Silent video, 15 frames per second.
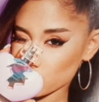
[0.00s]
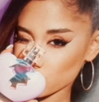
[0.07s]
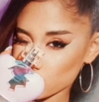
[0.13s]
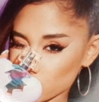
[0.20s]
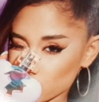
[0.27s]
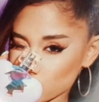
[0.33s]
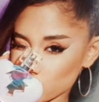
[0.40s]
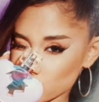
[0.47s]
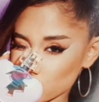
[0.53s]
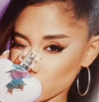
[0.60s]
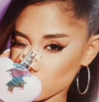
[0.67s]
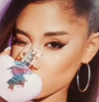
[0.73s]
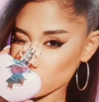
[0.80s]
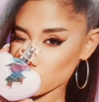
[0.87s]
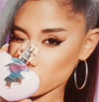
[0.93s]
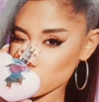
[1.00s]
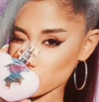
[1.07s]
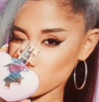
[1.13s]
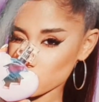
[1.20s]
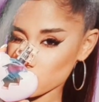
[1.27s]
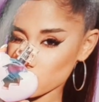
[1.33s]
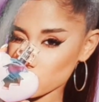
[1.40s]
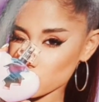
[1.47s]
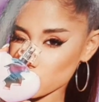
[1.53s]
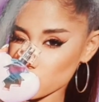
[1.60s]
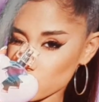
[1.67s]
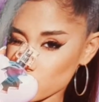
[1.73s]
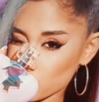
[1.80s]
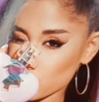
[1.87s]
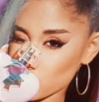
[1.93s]
the box has
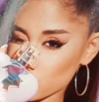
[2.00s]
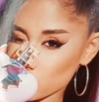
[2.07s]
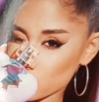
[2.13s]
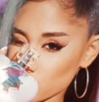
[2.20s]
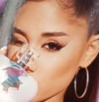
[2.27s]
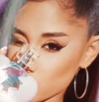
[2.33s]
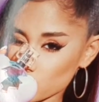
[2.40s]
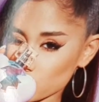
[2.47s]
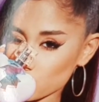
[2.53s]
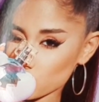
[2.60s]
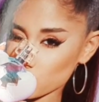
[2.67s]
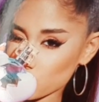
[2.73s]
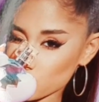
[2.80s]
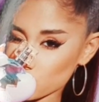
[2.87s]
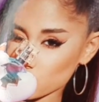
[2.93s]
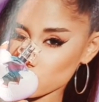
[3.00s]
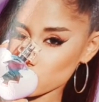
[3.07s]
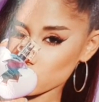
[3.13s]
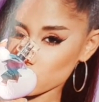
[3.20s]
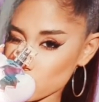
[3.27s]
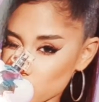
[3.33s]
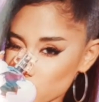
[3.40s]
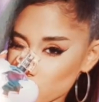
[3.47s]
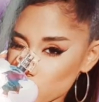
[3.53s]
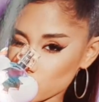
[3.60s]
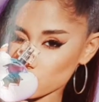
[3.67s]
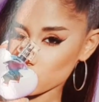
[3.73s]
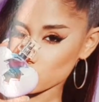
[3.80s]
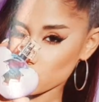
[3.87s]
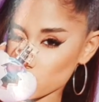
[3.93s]
Ariana on it with the
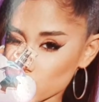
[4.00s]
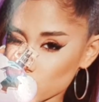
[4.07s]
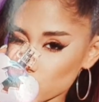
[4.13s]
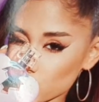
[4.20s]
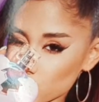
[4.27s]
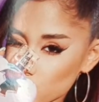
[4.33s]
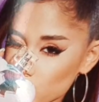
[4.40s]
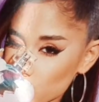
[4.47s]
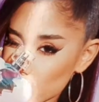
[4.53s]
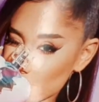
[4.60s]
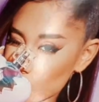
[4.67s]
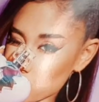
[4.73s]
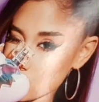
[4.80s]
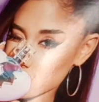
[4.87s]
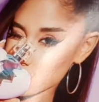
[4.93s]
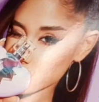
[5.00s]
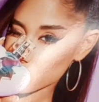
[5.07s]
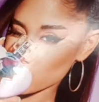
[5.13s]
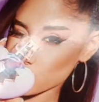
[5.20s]
perfume. It